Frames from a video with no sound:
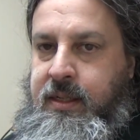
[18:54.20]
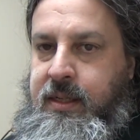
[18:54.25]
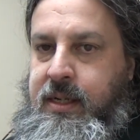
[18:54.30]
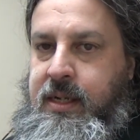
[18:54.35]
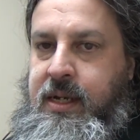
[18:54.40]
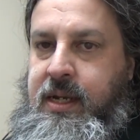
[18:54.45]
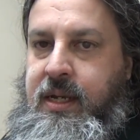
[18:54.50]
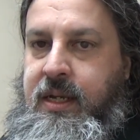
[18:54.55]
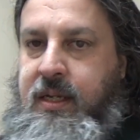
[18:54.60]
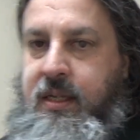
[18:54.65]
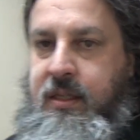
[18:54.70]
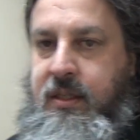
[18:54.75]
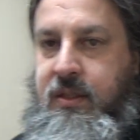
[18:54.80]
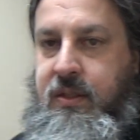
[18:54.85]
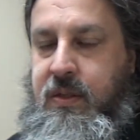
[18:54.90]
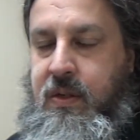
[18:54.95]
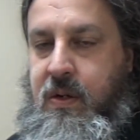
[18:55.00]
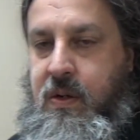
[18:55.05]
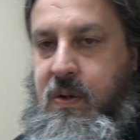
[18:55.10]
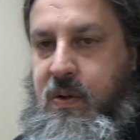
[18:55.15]
and
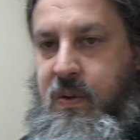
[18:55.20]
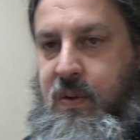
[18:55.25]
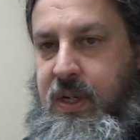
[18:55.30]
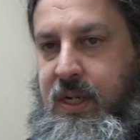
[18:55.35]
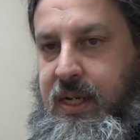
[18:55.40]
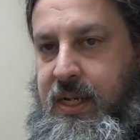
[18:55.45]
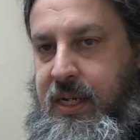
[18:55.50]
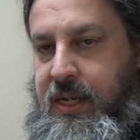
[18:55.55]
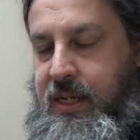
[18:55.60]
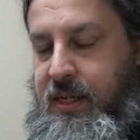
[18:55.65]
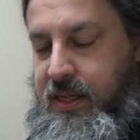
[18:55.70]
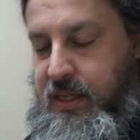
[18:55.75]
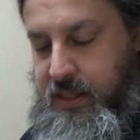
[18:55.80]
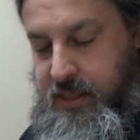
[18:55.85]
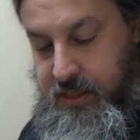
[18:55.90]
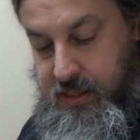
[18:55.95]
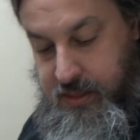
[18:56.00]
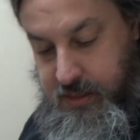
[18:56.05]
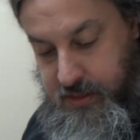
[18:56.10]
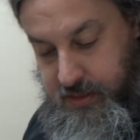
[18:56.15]
so uh,
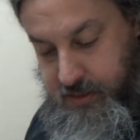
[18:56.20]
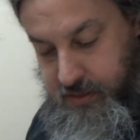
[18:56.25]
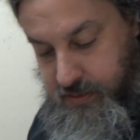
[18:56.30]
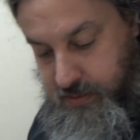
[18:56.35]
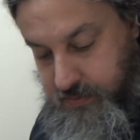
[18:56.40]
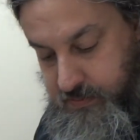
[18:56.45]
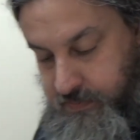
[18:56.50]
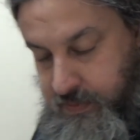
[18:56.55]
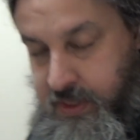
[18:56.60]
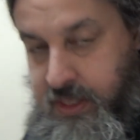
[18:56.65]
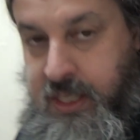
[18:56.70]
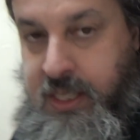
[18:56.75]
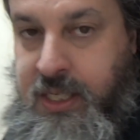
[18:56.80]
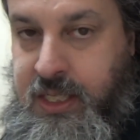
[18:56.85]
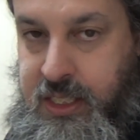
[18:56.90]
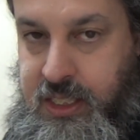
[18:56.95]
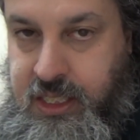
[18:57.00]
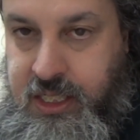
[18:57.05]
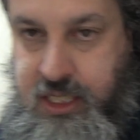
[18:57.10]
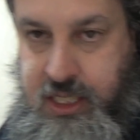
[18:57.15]

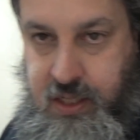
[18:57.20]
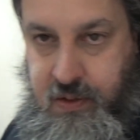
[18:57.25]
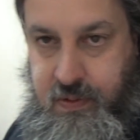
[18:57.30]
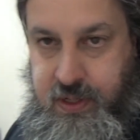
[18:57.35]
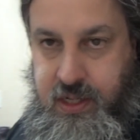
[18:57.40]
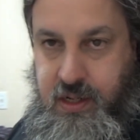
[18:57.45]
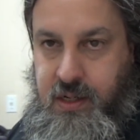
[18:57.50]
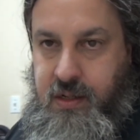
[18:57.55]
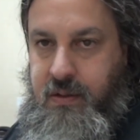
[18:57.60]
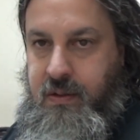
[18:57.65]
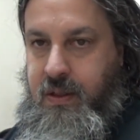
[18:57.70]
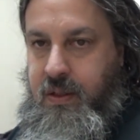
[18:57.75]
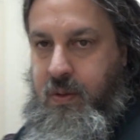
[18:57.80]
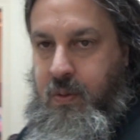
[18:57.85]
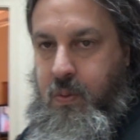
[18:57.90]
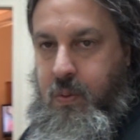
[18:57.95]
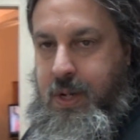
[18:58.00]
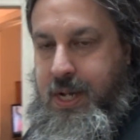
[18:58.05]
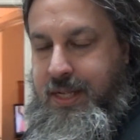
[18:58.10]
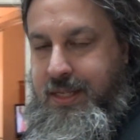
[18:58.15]
here we are
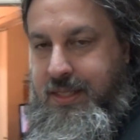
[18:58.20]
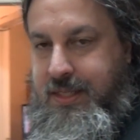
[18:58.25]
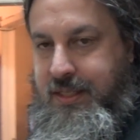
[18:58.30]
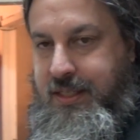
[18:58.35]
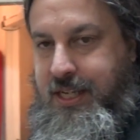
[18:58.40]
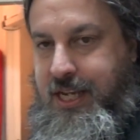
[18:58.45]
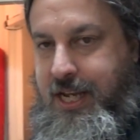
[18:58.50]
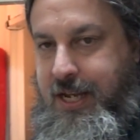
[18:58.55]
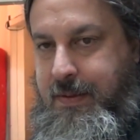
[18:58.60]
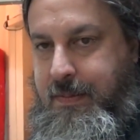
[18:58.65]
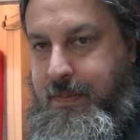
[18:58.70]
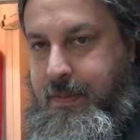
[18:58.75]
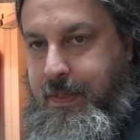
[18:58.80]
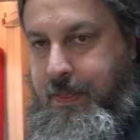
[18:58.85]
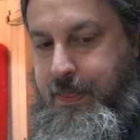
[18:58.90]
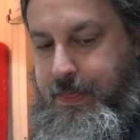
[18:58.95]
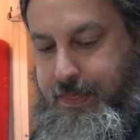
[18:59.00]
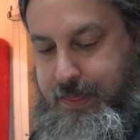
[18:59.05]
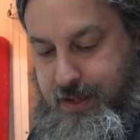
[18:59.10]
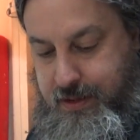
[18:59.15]
on Wednesday.
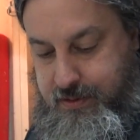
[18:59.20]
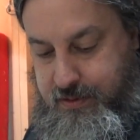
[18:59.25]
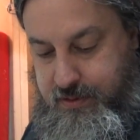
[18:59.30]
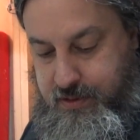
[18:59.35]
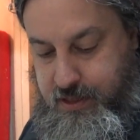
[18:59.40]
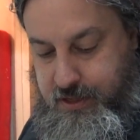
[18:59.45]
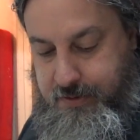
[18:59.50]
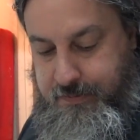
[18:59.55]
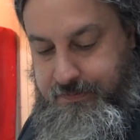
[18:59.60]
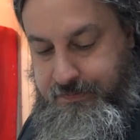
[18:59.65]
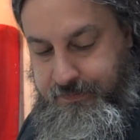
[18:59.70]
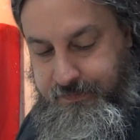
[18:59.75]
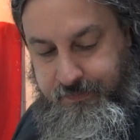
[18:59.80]
So